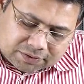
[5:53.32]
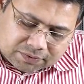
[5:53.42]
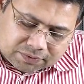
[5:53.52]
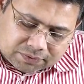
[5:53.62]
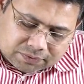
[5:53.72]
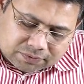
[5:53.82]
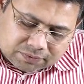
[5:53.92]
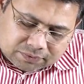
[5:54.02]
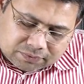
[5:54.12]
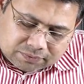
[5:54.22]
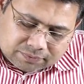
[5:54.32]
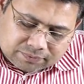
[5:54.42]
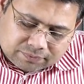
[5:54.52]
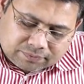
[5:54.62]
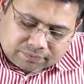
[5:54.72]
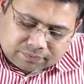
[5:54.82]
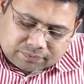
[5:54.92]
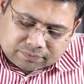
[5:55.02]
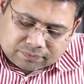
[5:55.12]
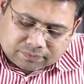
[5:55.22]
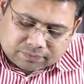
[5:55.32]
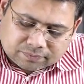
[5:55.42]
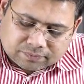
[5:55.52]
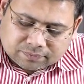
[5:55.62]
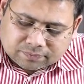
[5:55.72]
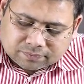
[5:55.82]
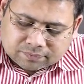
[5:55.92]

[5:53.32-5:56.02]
(no one is talking)